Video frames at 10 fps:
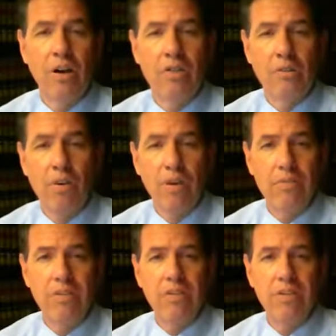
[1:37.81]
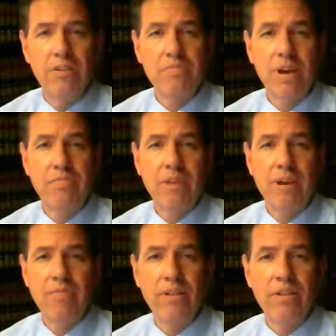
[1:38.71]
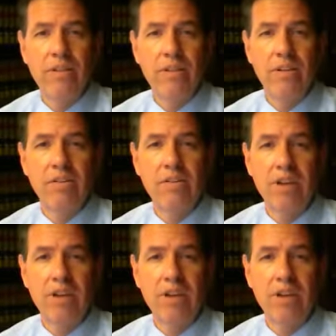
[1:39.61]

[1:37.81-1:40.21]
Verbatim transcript: Uh, so all of these things might be evidence that